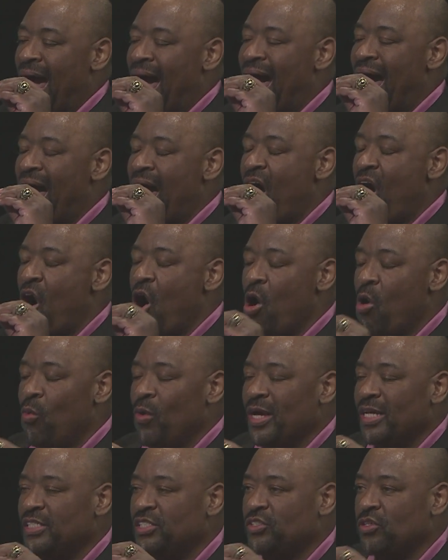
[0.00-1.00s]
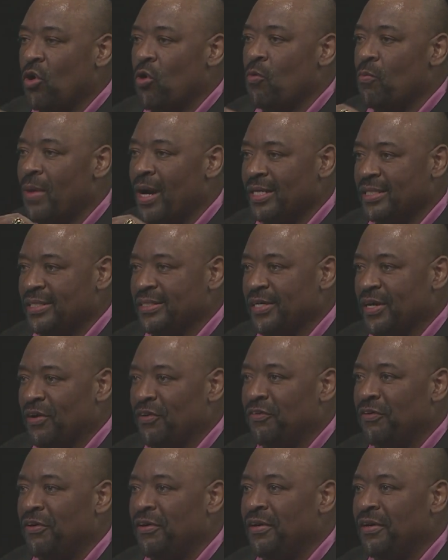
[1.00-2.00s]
I always told myself